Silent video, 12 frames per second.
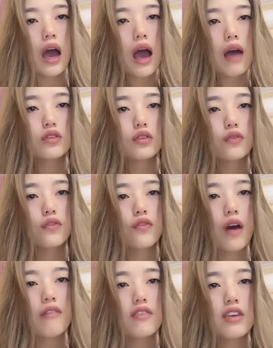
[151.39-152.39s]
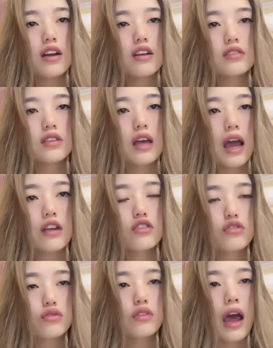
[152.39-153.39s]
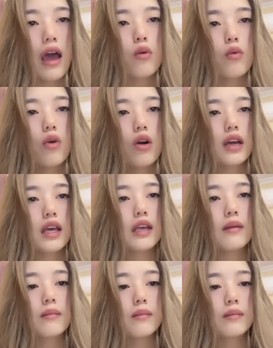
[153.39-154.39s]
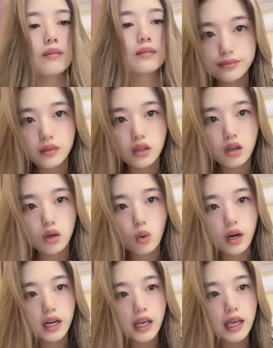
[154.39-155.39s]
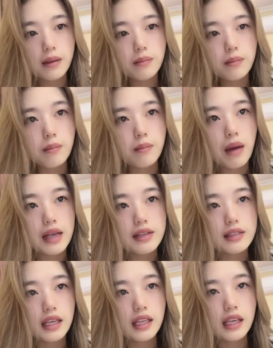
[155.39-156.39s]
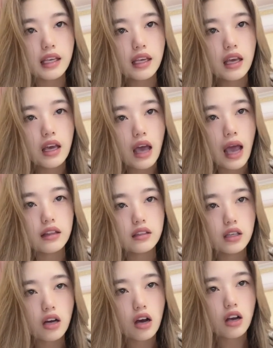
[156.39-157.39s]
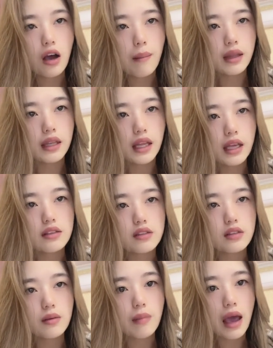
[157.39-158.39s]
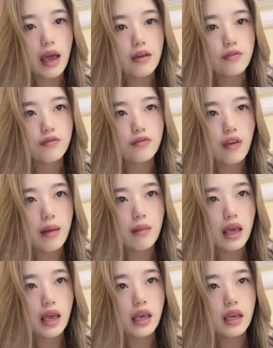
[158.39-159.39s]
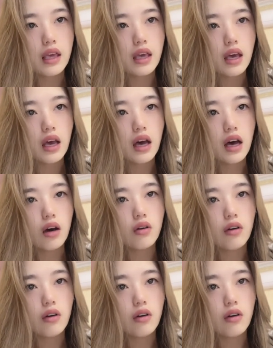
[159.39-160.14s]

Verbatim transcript: After five years, I should I work in work in my city and uh, accompanies my family uh,